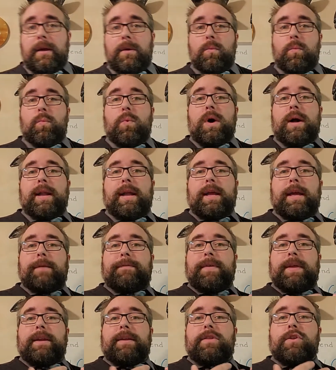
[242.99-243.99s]
What
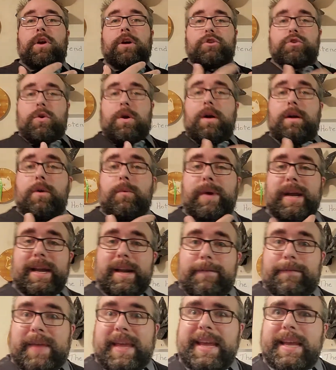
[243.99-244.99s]
if it is not drawing away
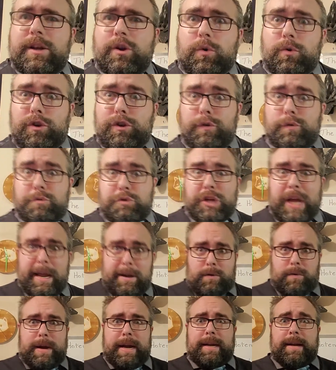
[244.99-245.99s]
enough heat, or you're
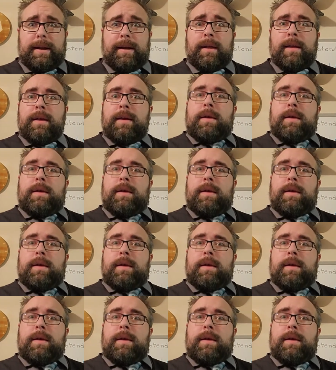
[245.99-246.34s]
generating